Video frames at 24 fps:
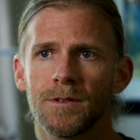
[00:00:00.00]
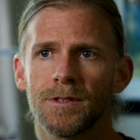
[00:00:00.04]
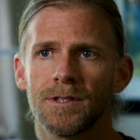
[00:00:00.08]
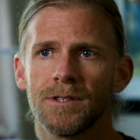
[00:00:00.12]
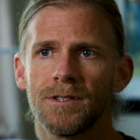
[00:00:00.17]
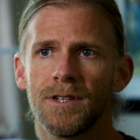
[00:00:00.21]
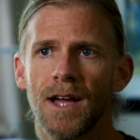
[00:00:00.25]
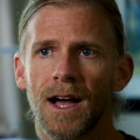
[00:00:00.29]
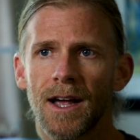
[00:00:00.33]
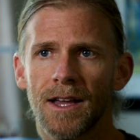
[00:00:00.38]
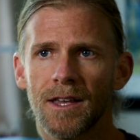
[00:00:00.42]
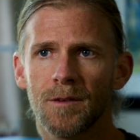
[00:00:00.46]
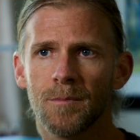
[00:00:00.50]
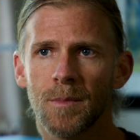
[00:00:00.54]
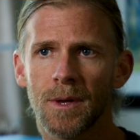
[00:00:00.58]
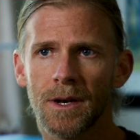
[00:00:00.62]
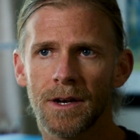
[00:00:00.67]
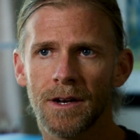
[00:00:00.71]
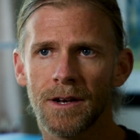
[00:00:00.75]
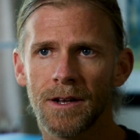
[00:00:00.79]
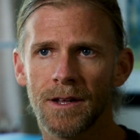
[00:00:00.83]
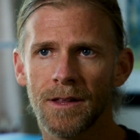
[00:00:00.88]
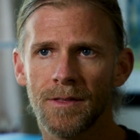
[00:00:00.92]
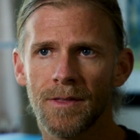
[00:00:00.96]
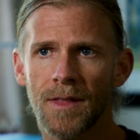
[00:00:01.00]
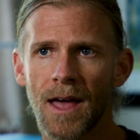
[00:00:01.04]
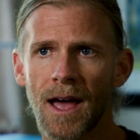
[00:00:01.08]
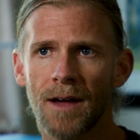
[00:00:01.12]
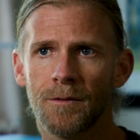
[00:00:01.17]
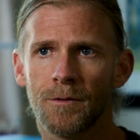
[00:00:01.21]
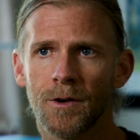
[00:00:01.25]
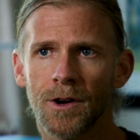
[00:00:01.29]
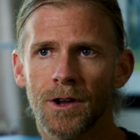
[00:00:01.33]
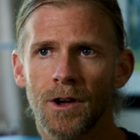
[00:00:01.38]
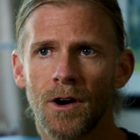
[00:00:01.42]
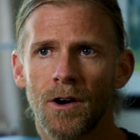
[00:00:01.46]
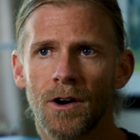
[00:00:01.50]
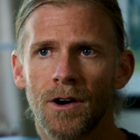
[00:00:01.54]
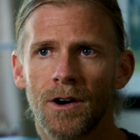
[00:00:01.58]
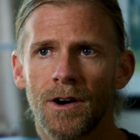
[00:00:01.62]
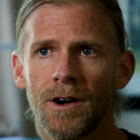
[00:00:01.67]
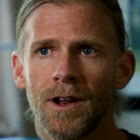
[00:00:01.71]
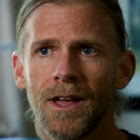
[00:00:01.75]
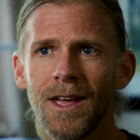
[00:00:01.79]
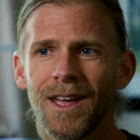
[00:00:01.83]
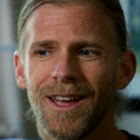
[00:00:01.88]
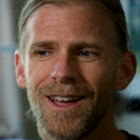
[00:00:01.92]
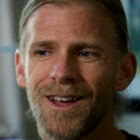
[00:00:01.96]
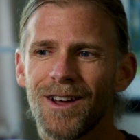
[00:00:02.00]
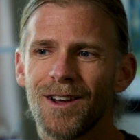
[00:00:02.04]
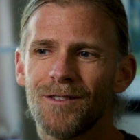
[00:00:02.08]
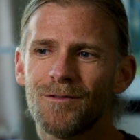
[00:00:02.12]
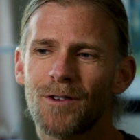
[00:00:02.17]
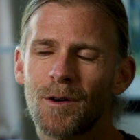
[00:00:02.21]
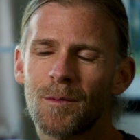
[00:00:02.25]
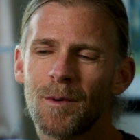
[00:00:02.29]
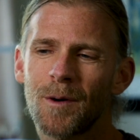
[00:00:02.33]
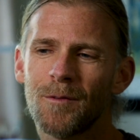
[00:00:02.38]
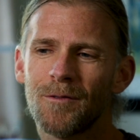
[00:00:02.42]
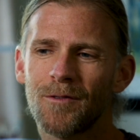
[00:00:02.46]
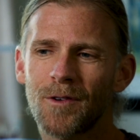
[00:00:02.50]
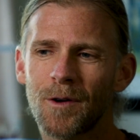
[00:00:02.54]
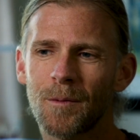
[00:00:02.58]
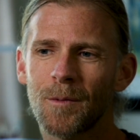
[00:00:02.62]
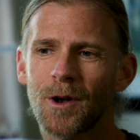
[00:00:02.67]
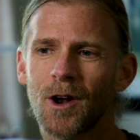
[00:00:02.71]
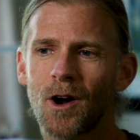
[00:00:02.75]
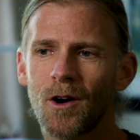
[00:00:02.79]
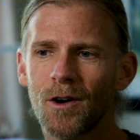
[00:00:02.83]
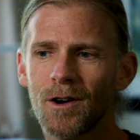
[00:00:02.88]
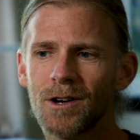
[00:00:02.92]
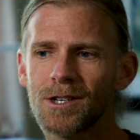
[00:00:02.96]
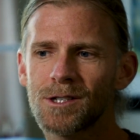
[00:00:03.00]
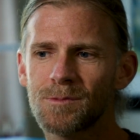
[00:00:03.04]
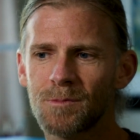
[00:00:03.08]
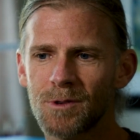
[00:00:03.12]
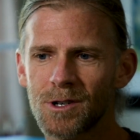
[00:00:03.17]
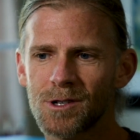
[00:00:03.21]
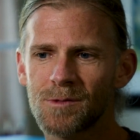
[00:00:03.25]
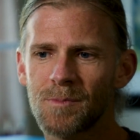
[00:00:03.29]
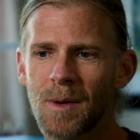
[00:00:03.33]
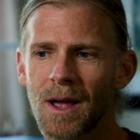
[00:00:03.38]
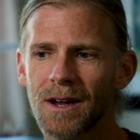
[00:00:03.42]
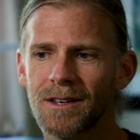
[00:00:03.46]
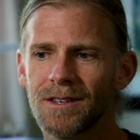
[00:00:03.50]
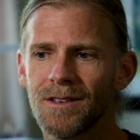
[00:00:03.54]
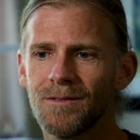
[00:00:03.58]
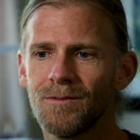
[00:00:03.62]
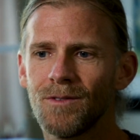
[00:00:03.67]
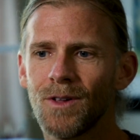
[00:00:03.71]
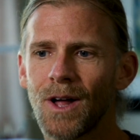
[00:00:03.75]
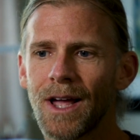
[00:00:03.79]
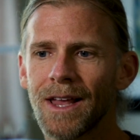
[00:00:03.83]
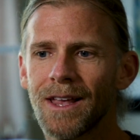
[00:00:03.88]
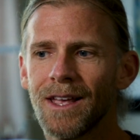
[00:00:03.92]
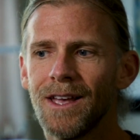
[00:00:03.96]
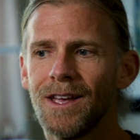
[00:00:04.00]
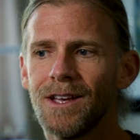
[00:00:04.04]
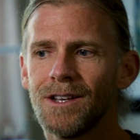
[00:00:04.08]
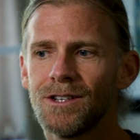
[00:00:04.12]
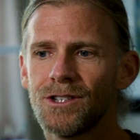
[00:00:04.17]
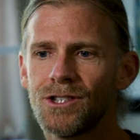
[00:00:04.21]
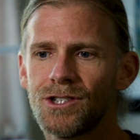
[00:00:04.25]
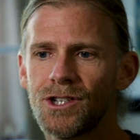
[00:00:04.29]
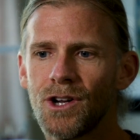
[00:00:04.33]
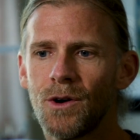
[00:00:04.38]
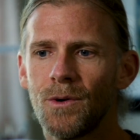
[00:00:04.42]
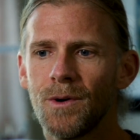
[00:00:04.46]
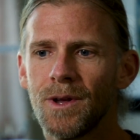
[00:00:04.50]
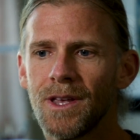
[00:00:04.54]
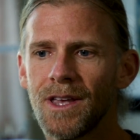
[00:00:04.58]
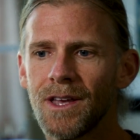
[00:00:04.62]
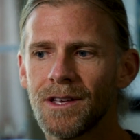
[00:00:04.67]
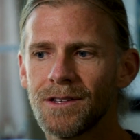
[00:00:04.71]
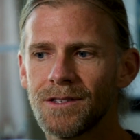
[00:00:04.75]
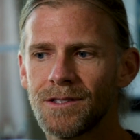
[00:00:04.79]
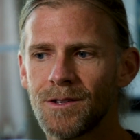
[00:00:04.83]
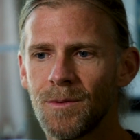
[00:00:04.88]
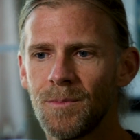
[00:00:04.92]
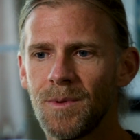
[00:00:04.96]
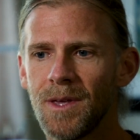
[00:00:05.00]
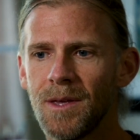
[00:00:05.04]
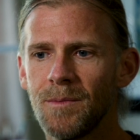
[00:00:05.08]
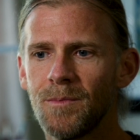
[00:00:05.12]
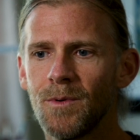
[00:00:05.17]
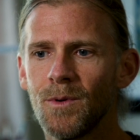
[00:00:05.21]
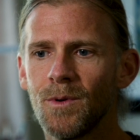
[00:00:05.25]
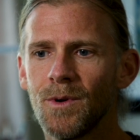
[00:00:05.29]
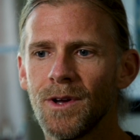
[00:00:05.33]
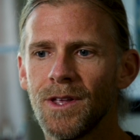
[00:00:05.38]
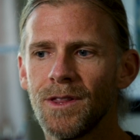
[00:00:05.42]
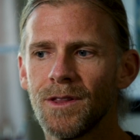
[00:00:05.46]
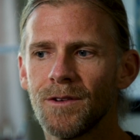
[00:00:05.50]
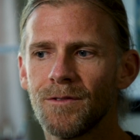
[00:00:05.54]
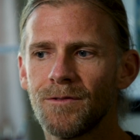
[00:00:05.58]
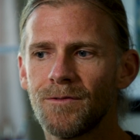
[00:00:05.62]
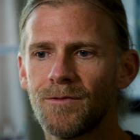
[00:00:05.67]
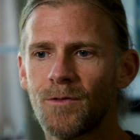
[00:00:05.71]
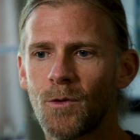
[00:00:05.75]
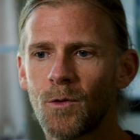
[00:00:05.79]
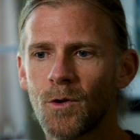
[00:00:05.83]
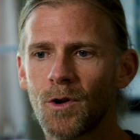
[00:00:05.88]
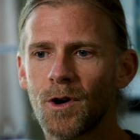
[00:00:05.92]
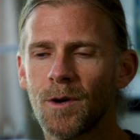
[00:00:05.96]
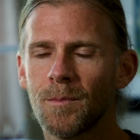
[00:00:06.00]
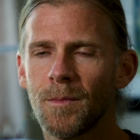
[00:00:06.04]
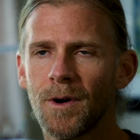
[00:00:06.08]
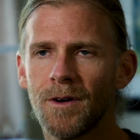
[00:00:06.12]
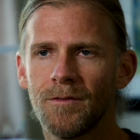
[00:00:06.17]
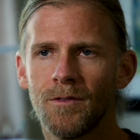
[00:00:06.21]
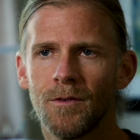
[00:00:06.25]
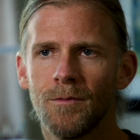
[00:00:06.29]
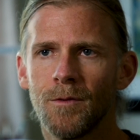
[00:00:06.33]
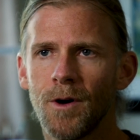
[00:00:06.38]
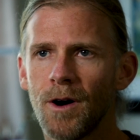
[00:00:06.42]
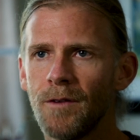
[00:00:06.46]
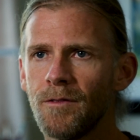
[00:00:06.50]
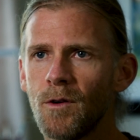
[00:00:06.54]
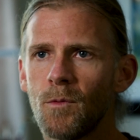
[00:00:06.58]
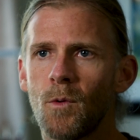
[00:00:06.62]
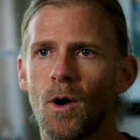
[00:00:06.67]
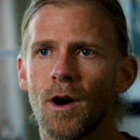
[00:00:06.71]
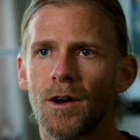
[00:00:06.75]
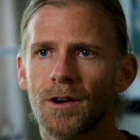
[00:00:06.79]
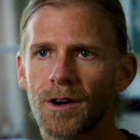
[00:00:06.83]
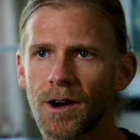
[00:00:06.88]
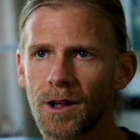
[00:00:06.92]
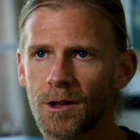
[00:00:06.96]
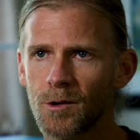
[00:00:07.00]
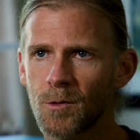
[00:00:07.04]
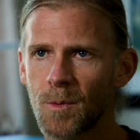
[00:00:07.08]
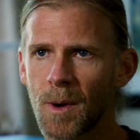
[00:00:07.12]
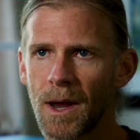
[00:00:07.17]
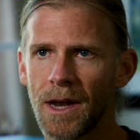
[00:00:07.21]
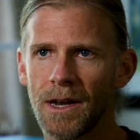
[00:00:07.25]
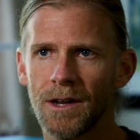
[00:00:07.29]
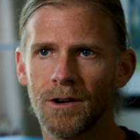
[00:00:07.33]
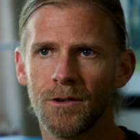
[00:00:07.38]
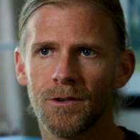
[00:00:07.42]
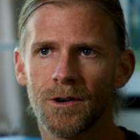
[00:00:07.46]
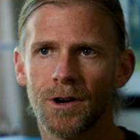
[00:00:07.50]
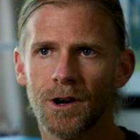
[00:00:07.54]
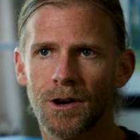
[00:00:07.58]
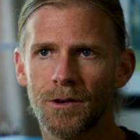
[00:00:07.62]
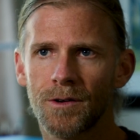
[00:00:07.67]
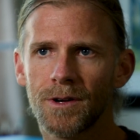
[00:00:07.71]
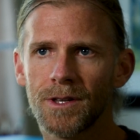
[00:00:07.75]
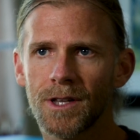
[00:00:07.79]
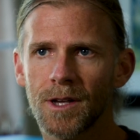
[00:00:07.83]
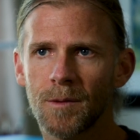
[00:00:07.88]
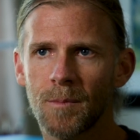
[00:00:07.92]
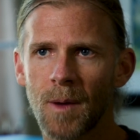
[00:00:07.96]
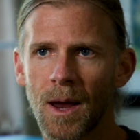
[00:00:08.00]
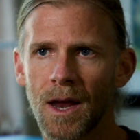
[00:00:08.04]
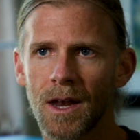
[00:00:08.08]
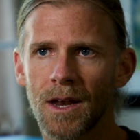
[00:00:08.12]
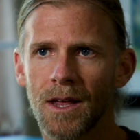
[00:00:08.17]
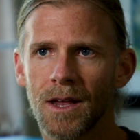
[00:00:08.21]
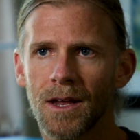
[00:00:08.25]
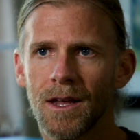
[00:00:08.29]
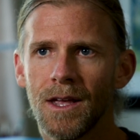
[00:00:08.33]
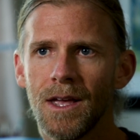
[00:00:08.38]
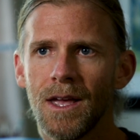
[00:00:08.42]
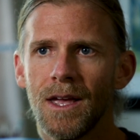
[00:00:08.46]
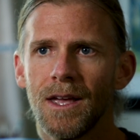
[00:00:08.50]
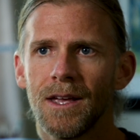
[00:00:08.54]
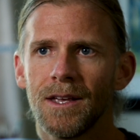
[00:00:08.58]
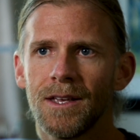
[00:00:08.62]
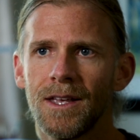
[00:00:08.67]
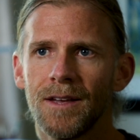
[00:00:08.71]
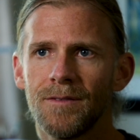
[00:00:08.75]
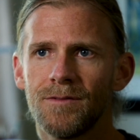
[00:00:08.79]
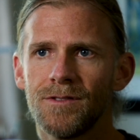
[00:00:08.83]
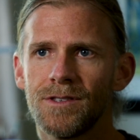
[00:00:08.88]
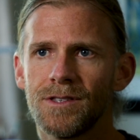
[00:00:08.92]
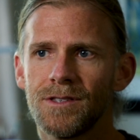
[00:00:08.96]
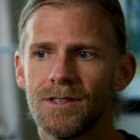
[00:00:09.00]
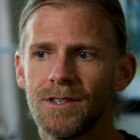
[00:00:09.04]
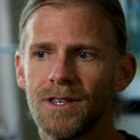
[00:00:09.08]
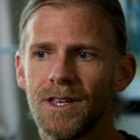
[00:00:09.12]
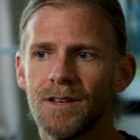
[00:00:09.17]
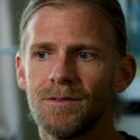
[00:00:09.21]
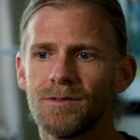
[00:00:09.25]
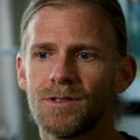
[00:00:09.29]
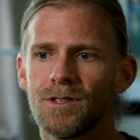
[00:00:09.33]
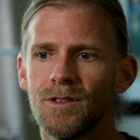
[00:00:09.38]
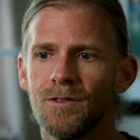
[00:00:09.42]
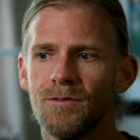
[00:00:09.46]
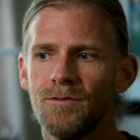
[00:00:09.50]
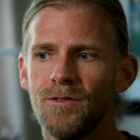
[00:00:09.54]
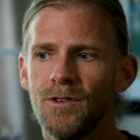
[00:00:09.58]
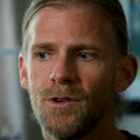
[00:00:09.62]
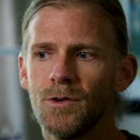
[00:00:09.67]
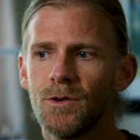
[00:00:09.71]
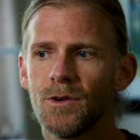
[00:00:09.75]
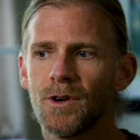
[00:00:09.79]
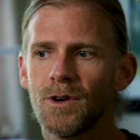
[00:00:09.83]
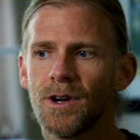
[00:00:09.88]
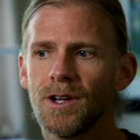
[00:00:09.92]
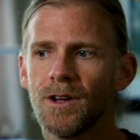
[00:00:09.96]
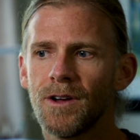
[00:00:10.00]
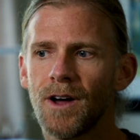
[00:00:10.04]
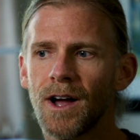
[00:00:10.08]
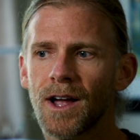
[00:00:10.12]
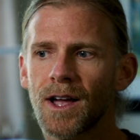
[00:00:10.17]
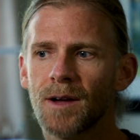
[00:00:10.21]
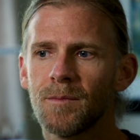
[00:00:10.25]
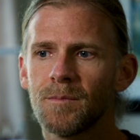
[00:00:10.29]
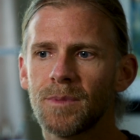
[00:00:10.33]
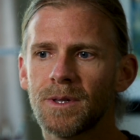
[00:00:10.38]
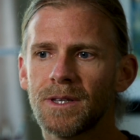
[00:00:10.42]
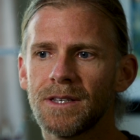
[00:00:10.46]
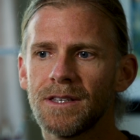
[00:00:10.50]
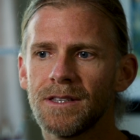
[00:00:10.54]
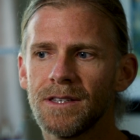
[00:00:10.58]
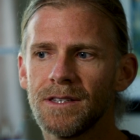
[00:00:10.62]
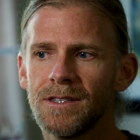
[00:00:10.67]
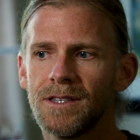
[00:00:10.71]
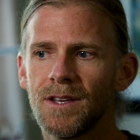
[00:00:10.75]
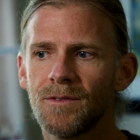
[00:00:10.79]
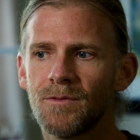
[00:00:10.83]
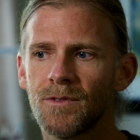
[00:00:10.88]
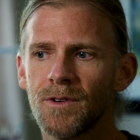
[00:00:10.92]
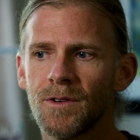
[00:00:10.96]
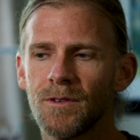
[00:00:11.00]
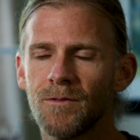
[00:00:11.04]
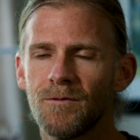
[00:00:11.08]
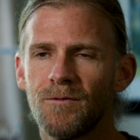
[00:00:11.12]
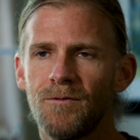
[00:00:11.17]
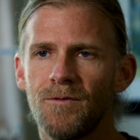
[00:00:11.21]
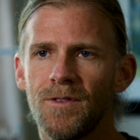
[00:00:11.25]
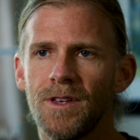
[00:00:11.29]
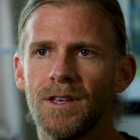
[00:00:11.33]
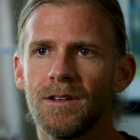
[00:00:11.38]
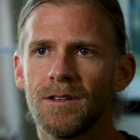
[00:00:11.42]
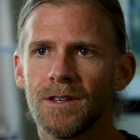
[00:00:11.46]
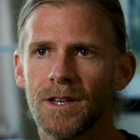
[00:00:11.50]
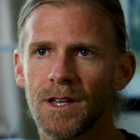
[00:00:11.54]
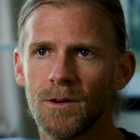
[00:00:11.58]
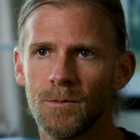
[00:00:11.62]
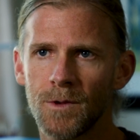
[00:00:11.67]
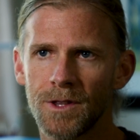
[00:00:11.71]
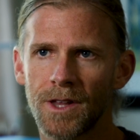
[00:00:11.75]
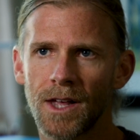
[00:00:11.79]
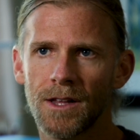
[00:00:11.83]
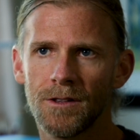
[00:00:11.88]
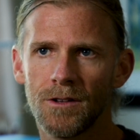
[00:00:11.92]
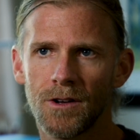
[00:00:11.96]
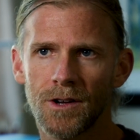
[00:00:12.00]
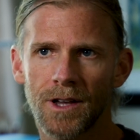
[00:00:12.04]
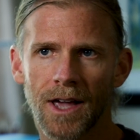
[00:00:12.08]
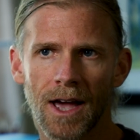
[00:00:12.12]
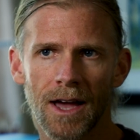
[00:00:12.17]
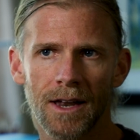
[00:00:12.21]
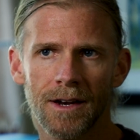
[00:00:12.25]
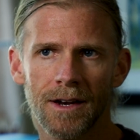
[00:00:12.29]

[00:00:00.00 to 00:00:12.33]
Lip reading: to document it in that regard from an artist's perspective, like showing it to people in the form of a watercolor painting or an acrylic painting gives the viewer a completely different feeling when they look at